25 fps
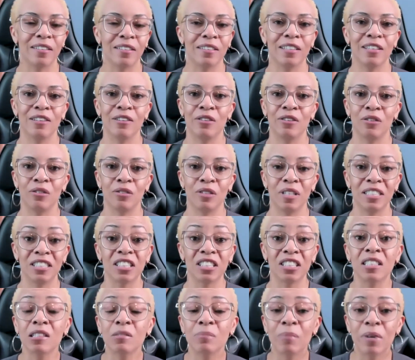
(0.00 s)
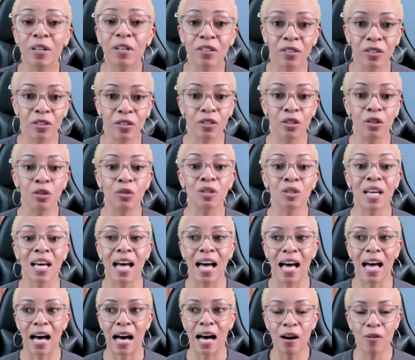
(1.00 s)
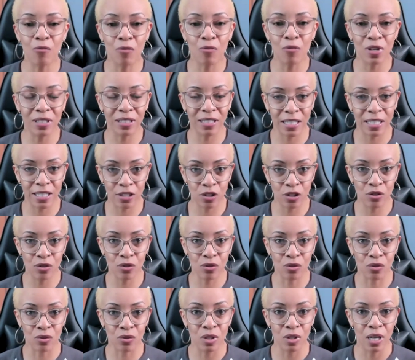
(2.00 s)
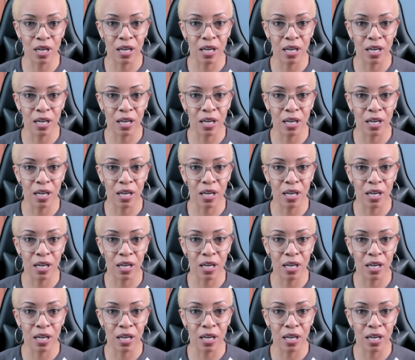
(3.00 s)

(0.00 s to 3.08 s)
you know, they just look better in their clothes. I want that too.